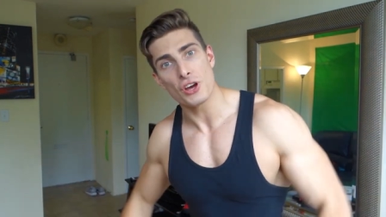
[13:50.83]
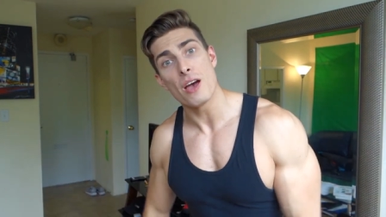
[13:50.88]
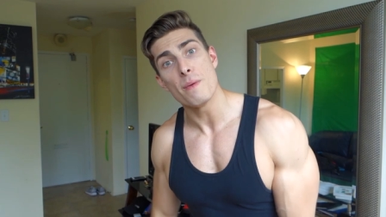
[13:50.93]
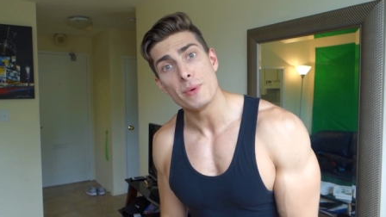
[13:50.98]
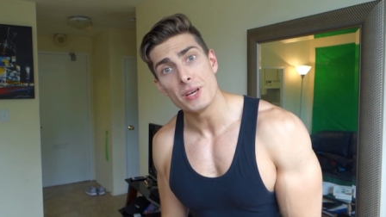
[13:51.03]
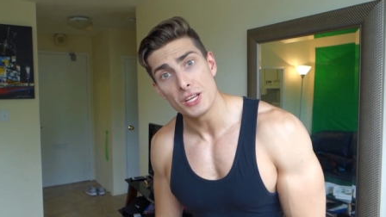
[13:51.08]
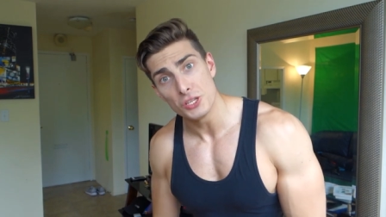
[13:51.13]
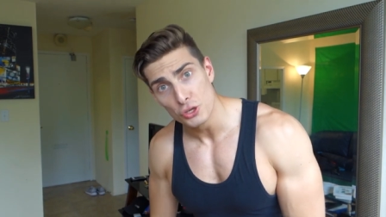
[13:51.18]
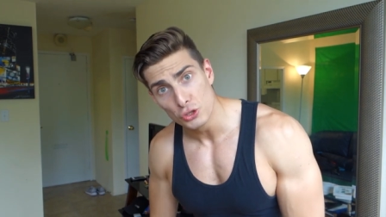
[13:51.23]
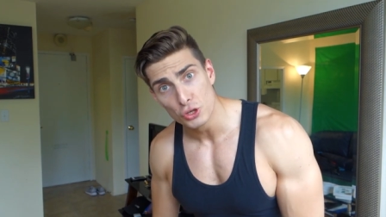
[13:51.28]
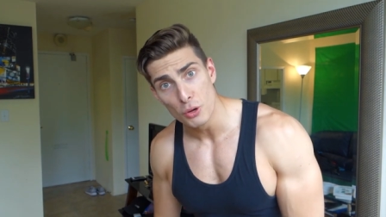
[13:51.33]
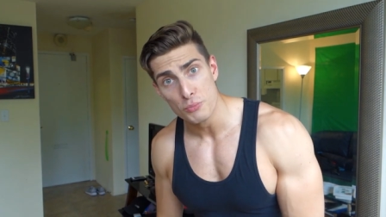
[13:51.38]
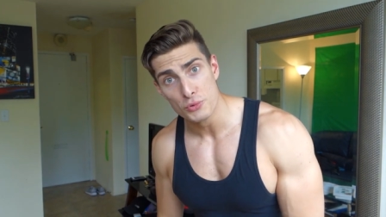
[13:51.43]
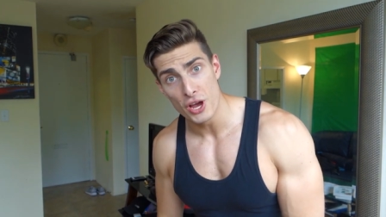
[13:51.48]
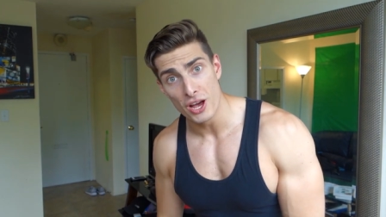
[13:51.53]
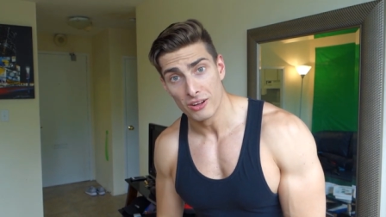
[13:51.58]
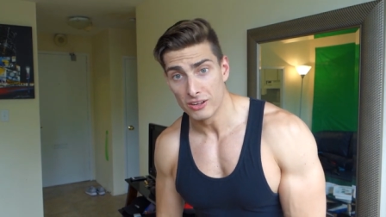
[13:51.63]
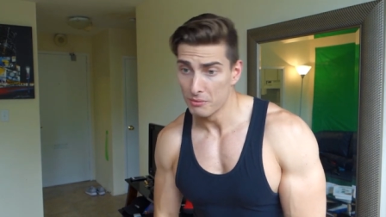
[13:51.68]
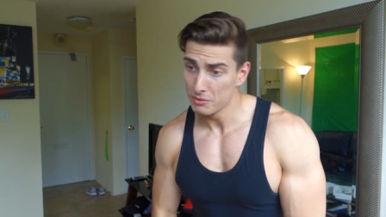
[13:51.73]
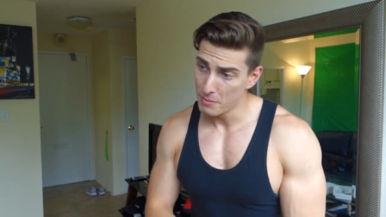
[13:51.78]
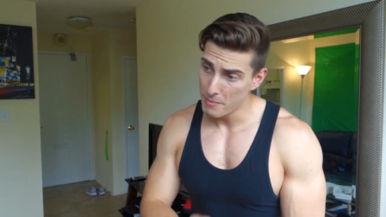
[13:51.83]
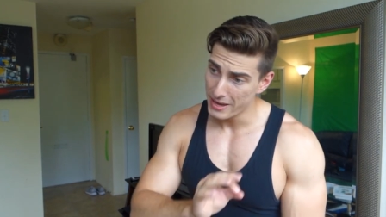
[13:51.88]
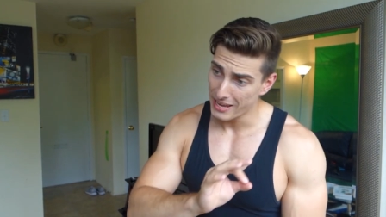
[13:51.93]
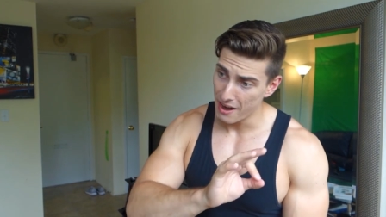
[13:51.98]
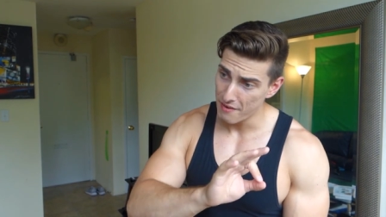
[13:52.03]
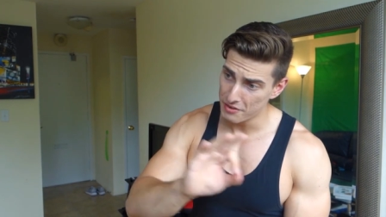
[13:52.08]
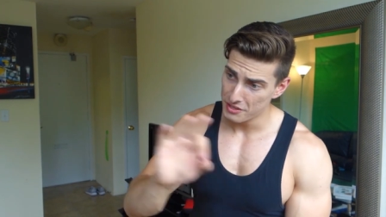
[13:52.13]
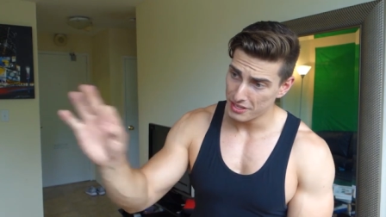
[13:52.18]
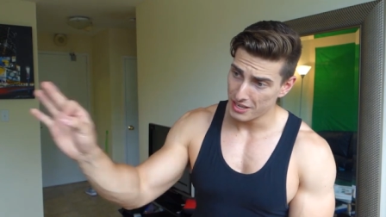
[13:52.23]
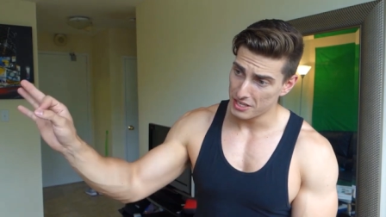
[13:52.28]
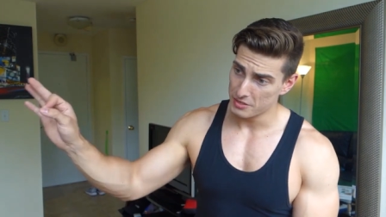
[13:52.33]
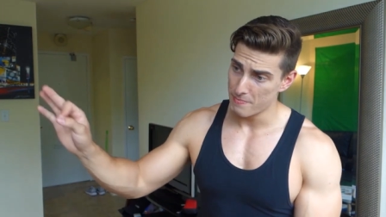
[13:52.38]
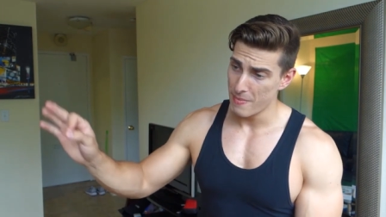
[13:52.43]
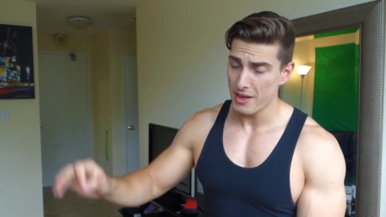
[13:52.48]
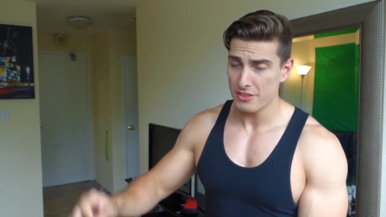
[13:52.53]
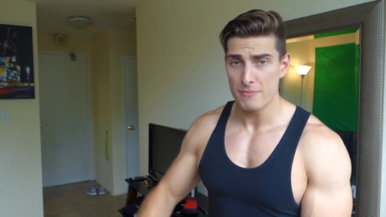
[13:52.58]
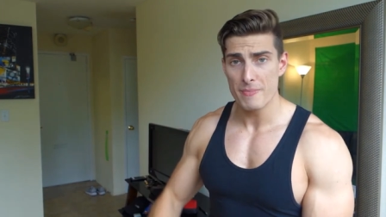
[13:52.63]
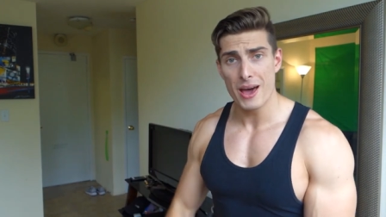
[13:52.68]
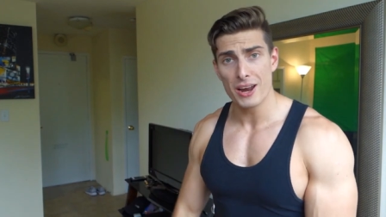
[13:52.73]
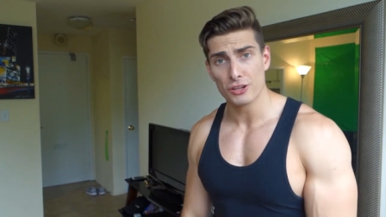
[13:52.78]
I made a YouTube channel. I'm gonna make everything as
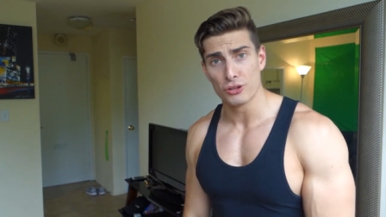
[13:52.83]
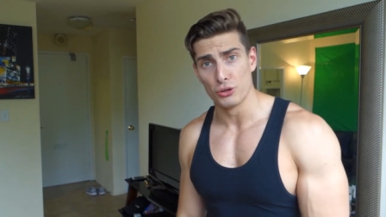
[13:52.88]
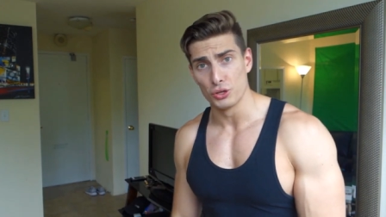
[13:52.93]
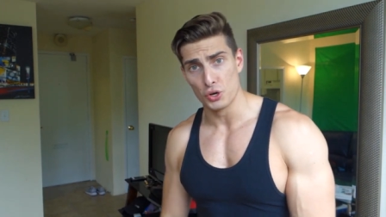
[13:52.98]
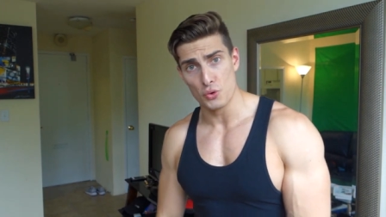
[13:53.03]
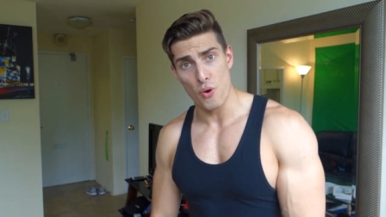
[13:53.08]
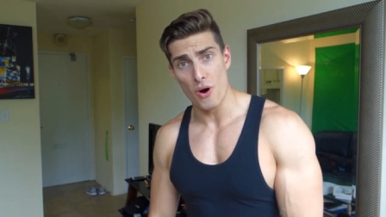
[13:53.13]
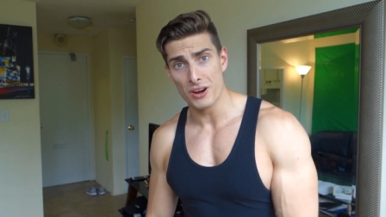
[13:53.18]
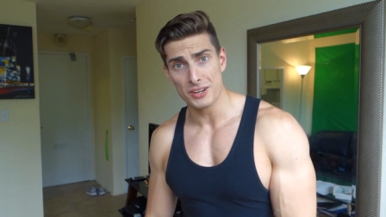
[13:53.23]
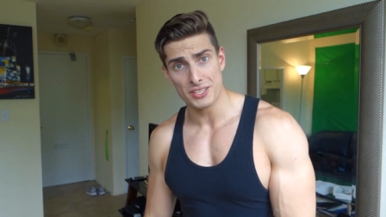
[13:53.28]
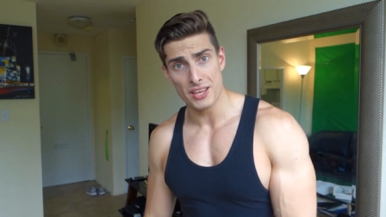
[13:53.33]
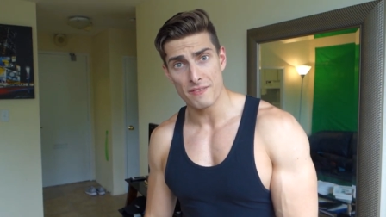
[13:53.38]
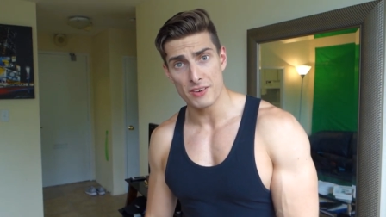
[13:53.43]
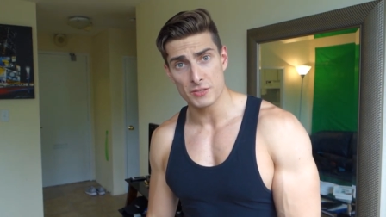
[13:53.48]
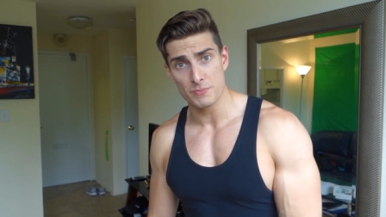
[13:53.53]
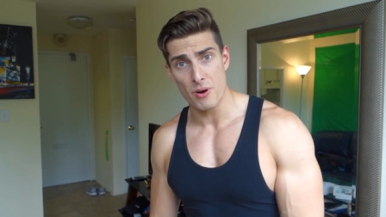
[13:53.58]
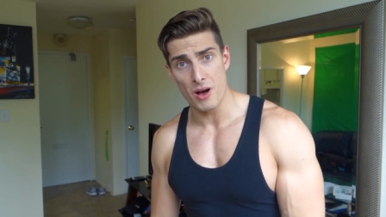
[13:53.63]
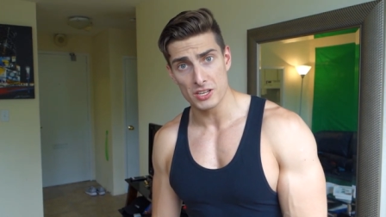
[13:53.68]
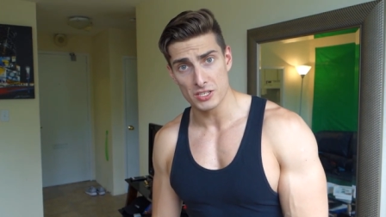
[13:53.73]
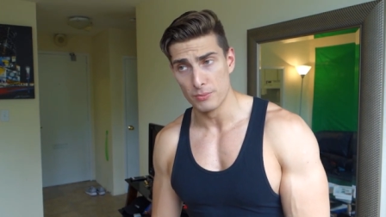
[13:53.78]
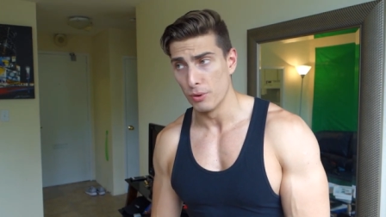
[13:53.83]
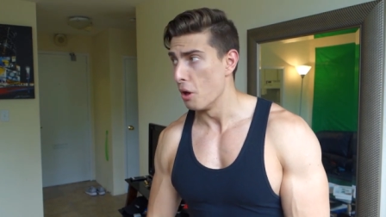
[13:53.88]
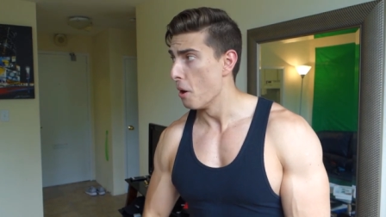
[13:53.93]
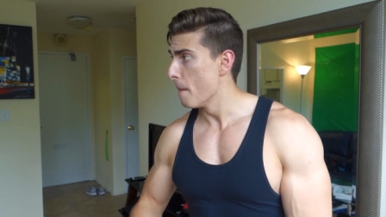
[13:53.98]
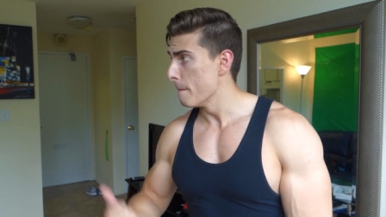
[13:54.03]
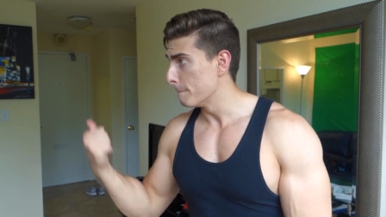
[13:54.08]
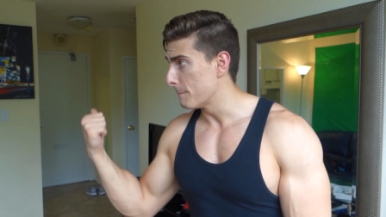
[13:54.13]
mathematical and quantitative as possible.